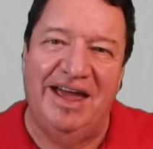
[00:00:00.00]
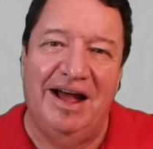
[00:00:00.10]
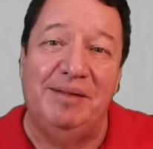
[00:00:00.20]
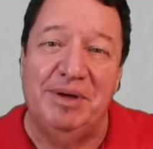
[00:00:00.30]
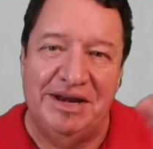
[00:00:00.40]

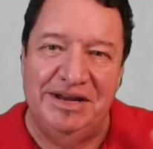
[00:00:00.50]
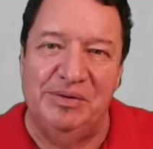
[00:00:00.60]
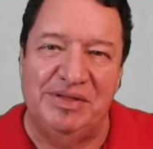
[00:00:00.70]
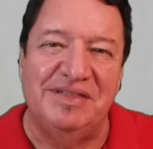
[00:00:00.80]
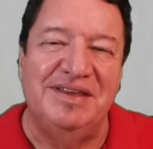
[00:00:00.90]
I'm going to deal
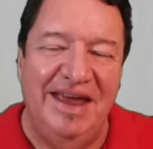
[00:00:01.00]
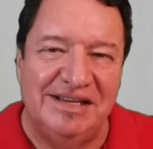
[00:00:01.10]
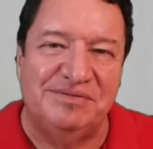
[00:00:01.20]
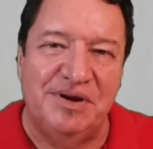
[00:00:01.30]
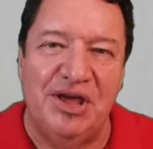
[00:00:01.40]
with in the
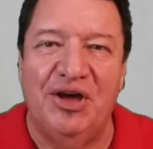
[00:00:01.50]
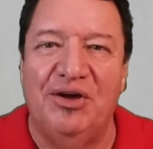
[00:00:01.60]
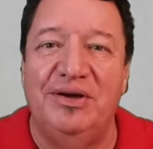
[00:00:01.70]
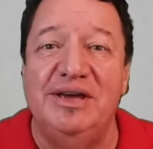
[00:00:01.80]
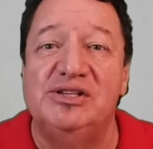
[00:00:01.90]
next
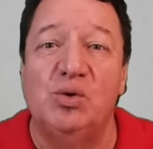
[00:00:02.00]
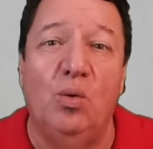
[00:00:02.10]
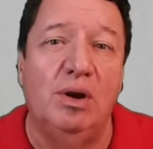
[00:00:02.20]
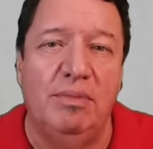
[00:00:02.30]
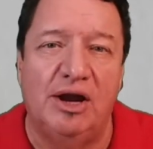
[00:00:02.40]
video, is
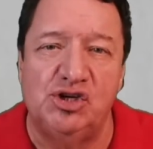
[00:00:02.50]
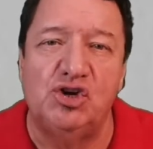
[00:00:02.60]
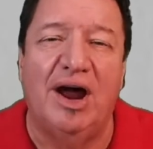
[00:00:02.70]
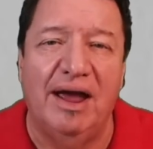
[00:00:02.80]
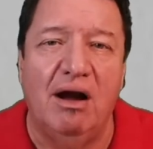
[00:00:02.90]
all about
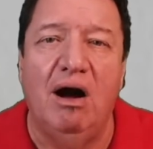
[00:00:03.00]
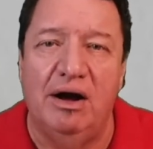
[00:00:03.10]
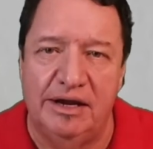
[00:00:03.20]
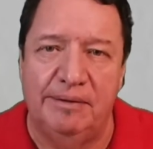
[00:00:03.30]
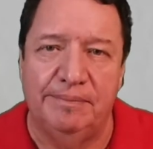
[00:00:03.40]
trying
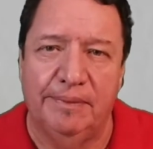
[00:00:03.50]
harder.